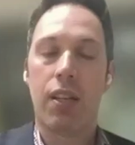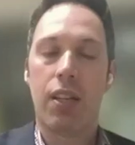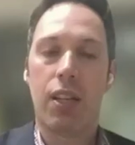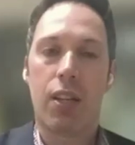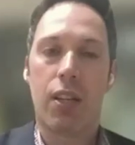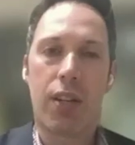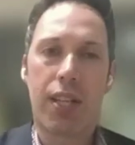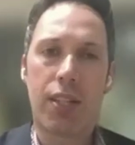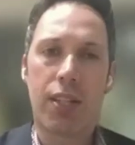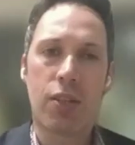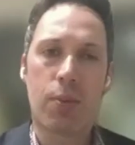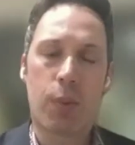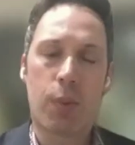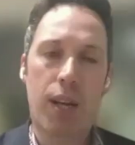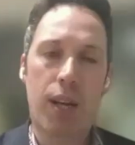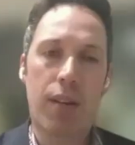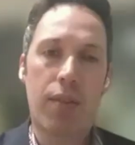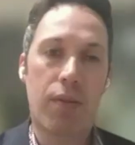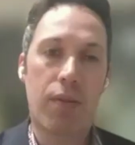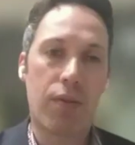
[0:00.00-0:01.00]
you know can
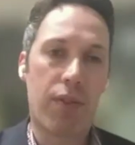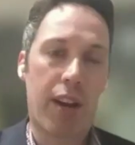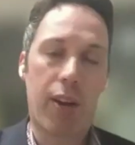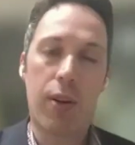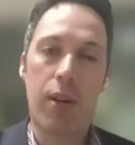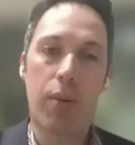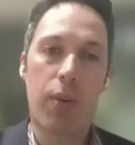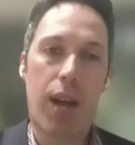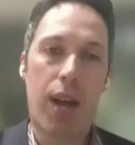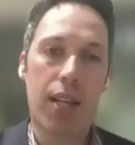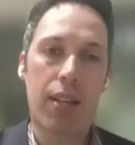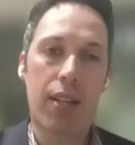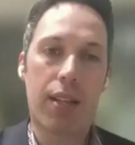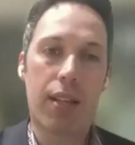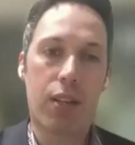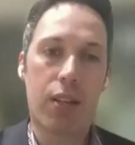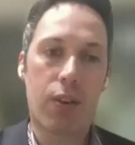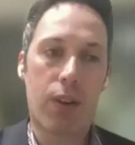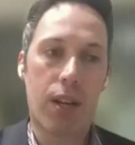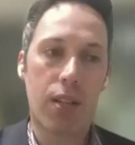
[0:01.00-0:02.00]
spread very
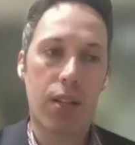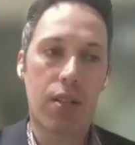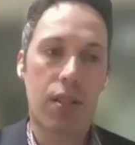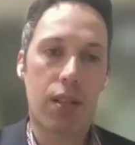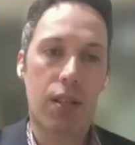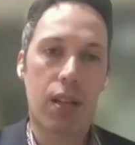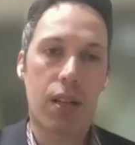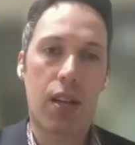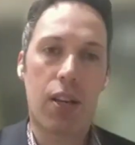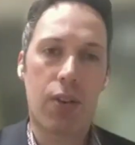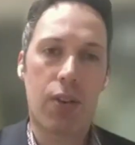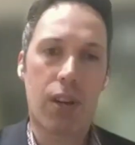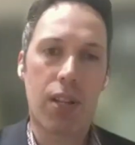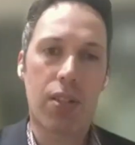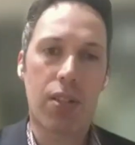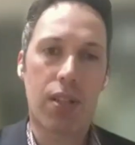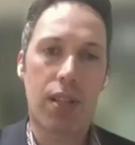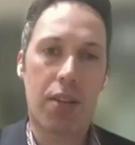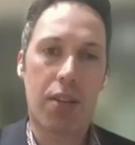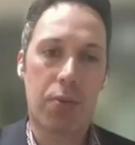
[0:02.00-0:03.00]
widely across the
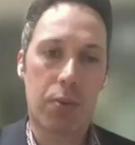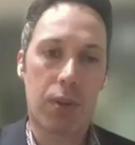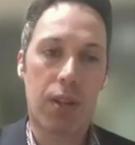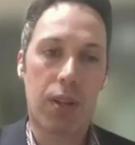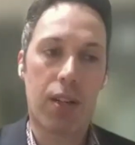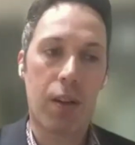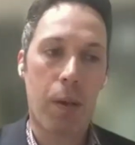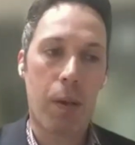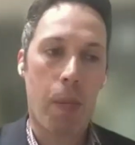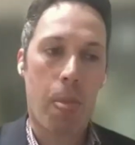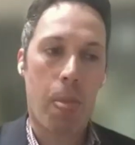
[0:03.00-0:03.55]
across the network